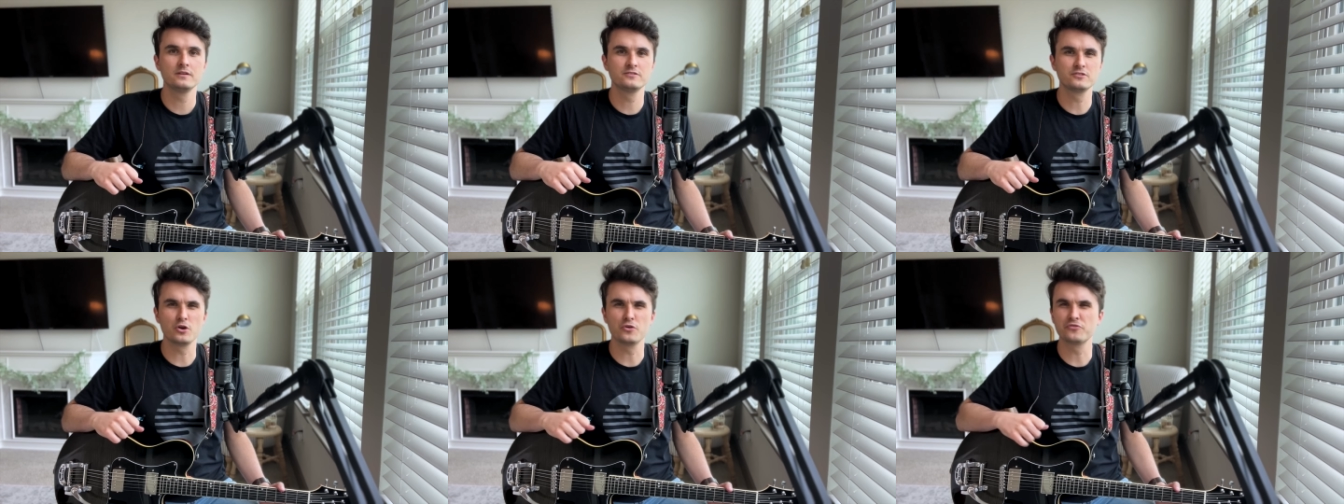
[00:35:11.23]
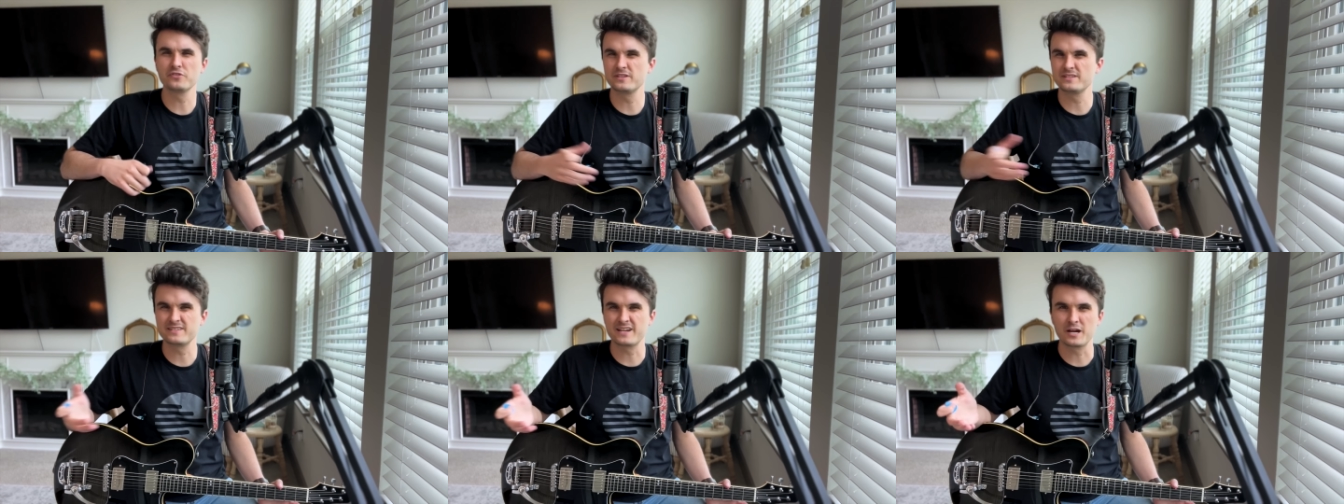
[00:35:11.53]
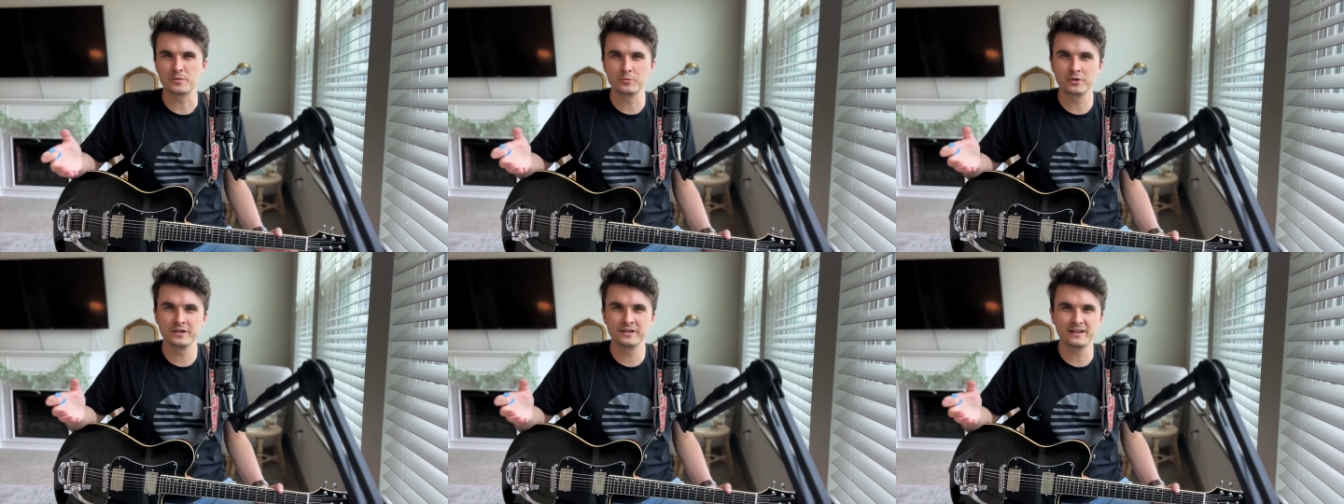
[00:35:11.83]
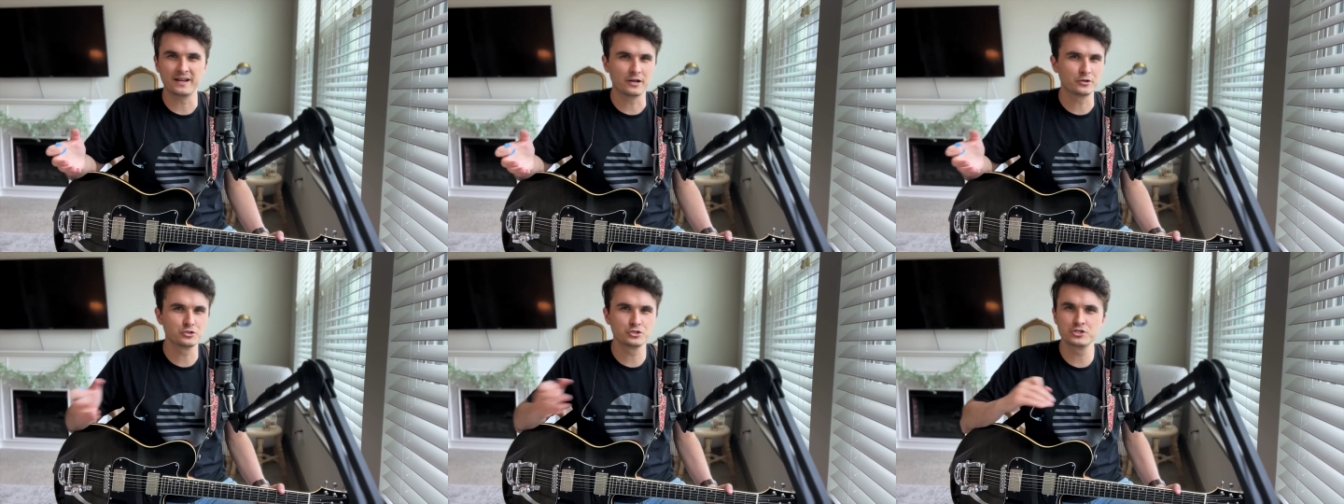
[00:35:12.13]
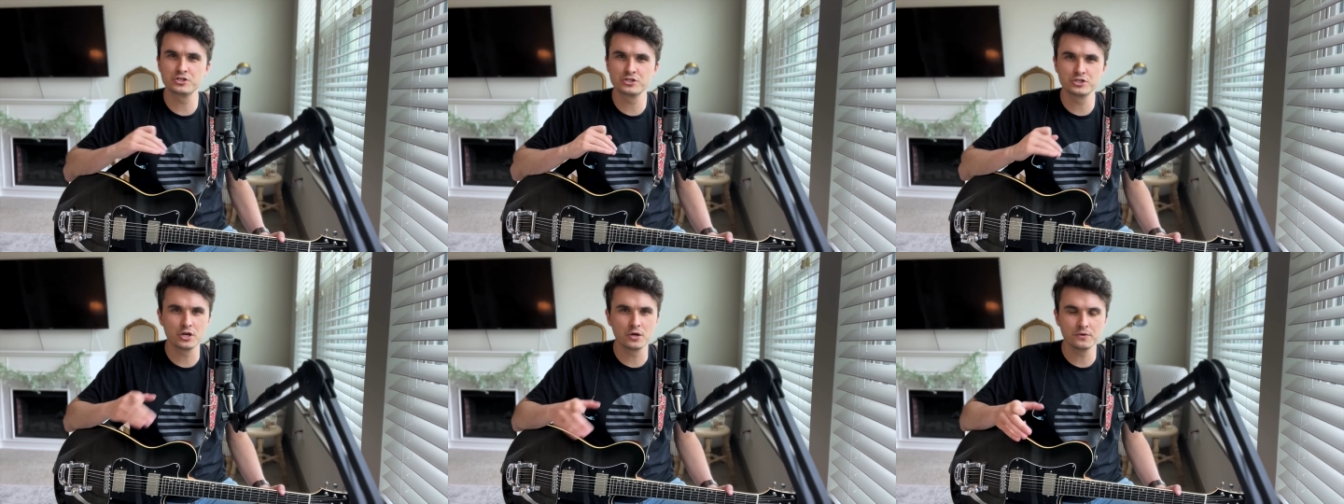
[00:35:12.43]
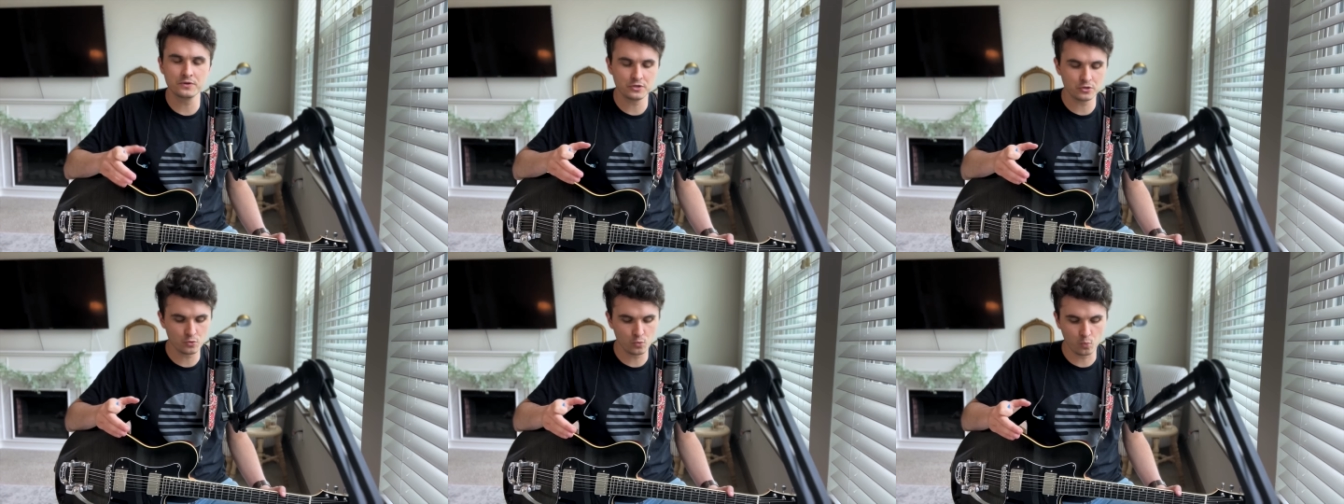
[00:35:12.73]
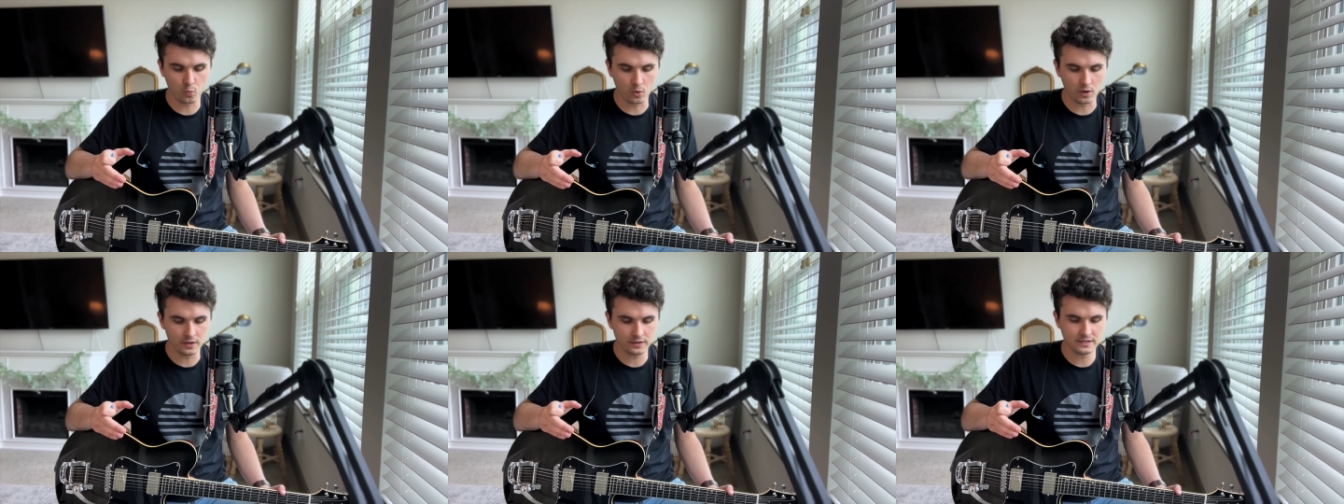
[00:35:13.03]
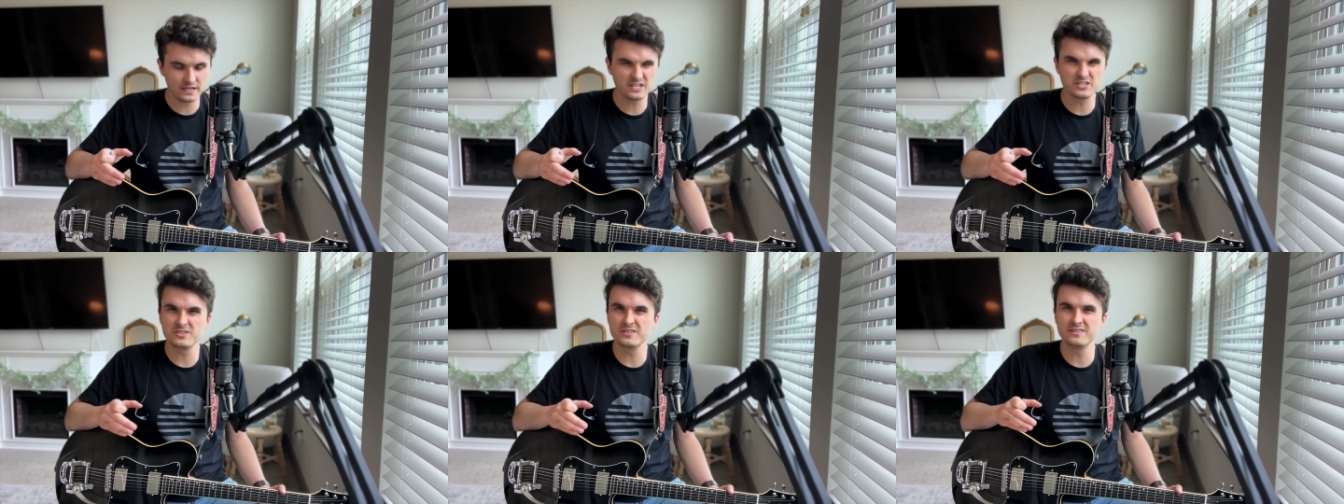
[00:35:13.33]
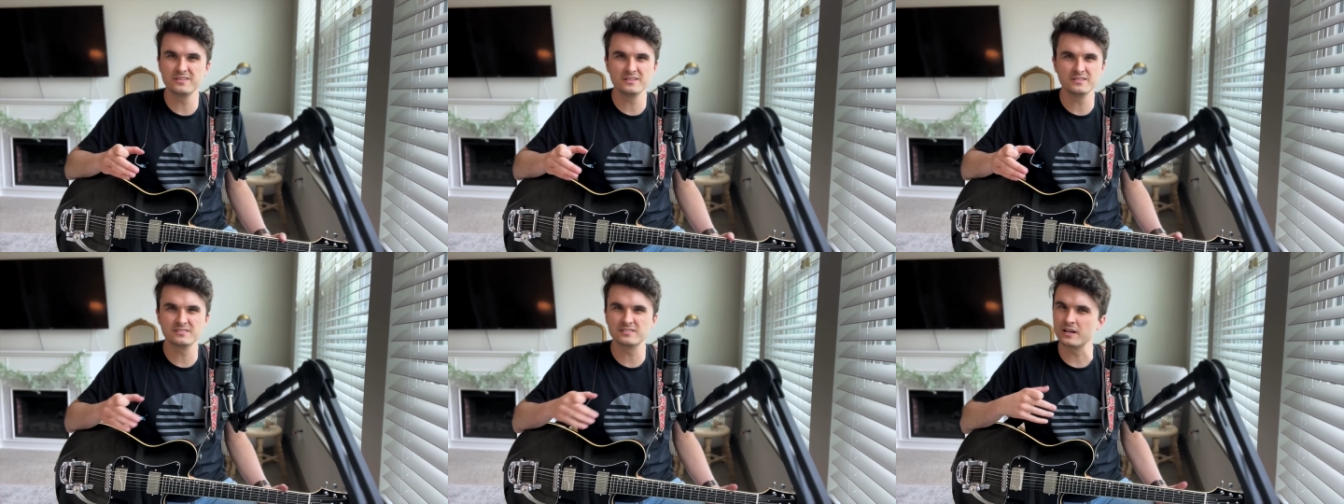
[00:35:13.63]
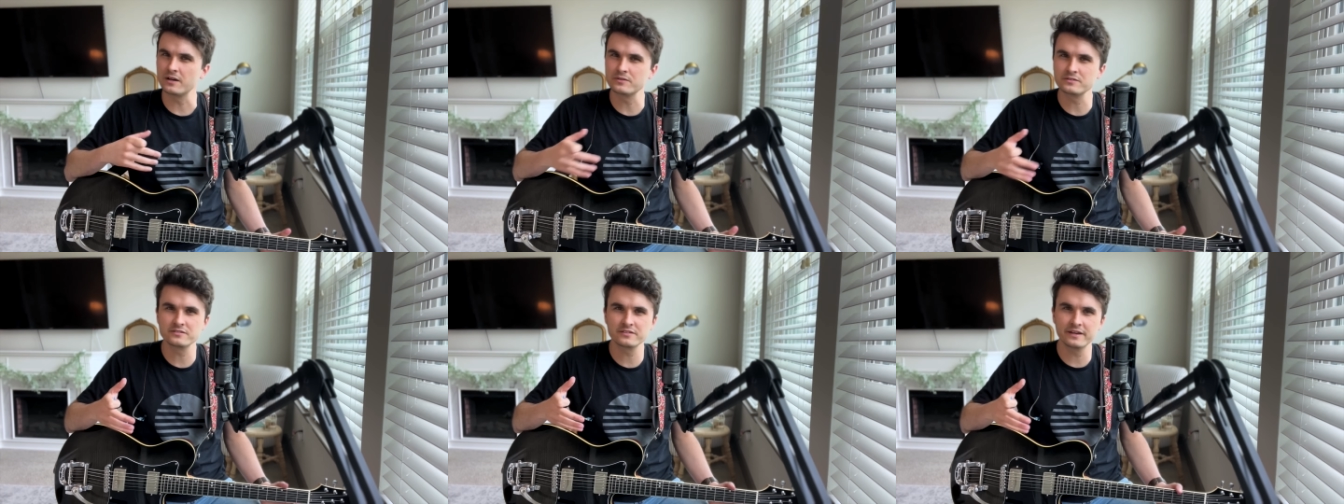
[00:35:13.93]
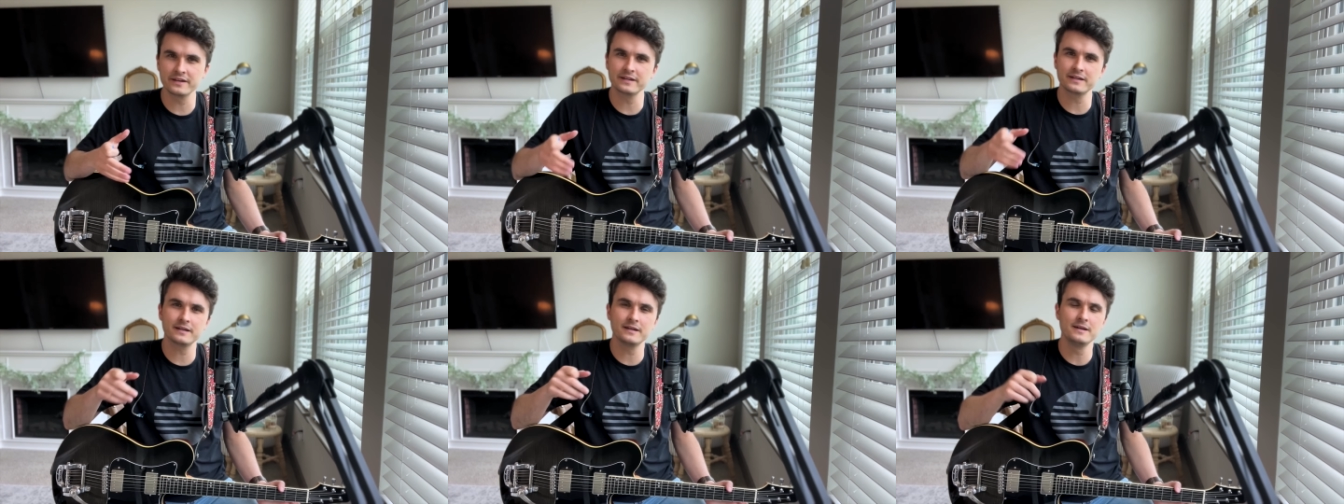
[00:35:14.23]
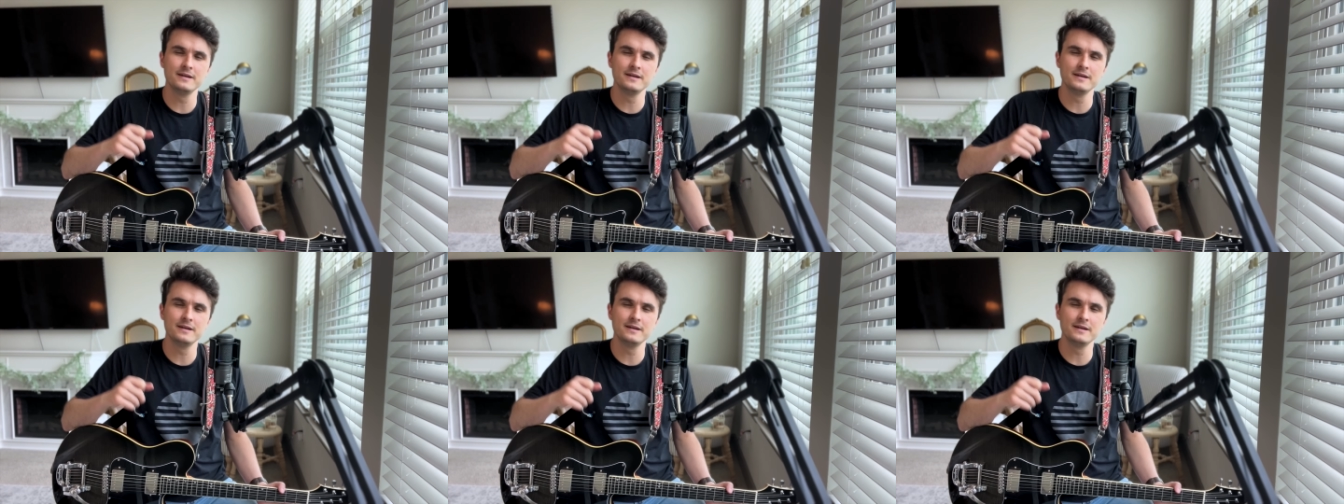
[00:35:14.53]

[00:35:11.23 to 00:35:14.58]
So for the timeline, I'll just show you what each of these sounds like,